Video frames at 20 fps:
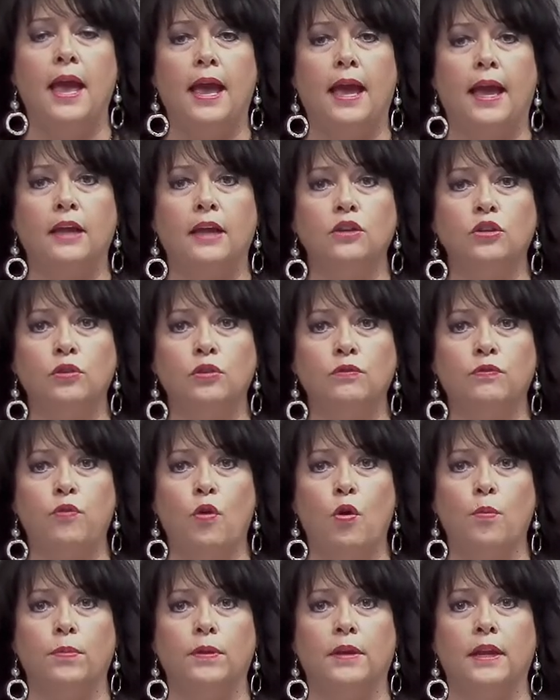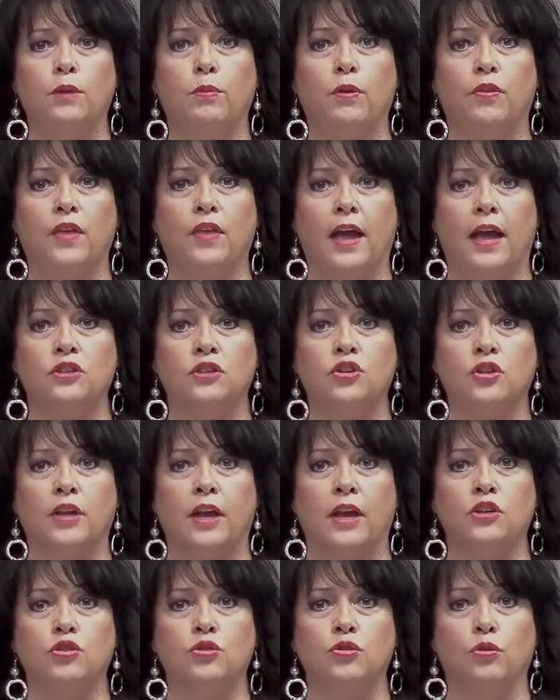in conformity with the
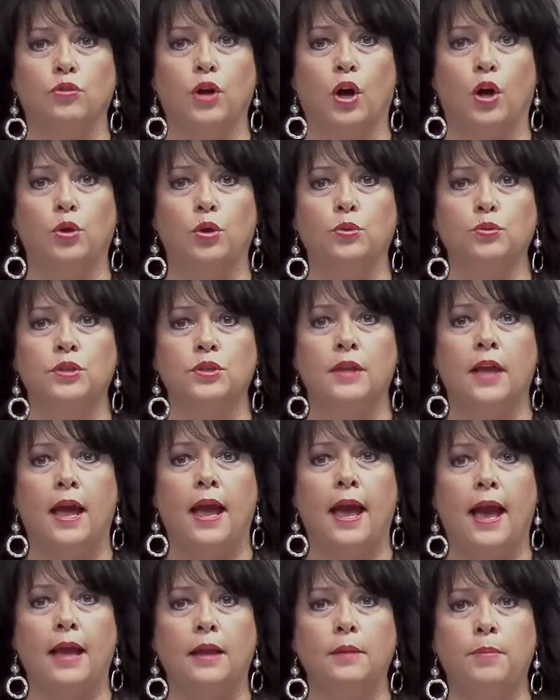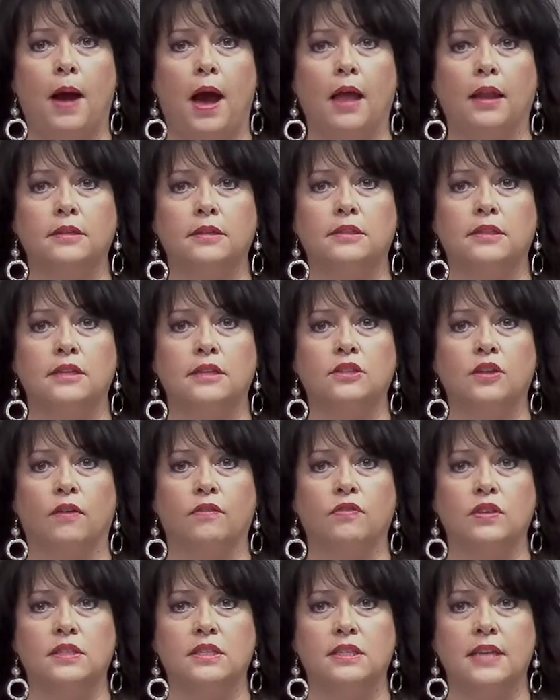educational goals and policies
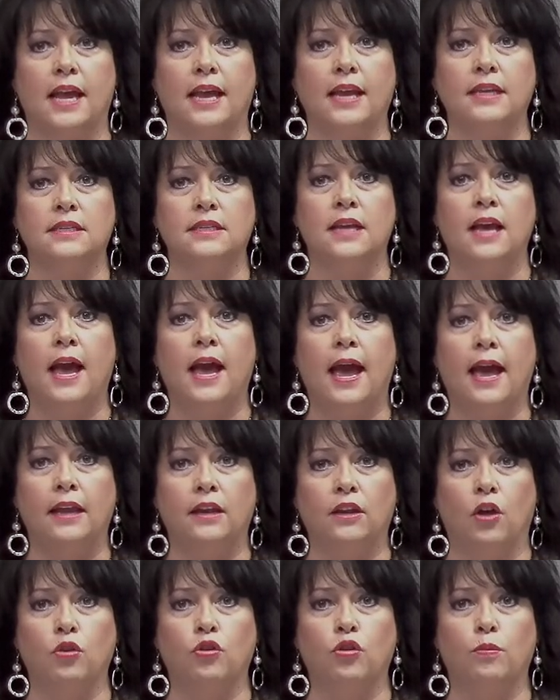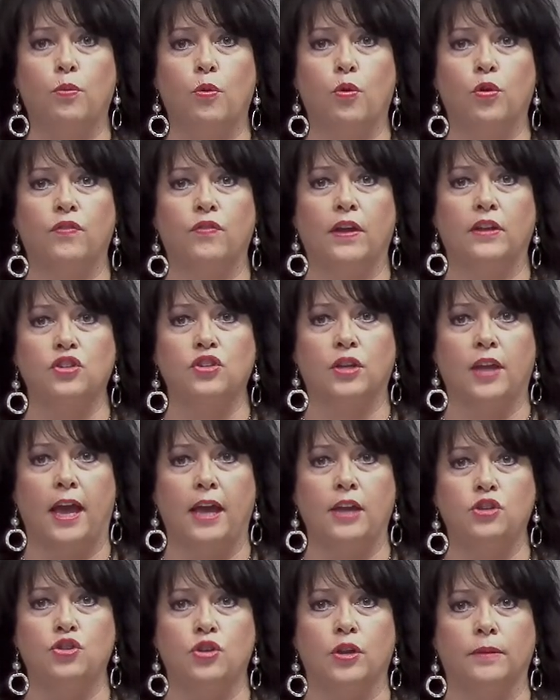of the state and local Board of
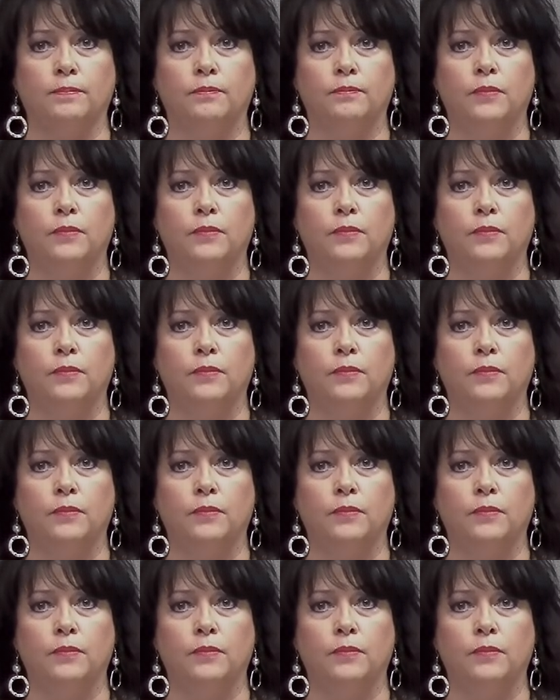Education,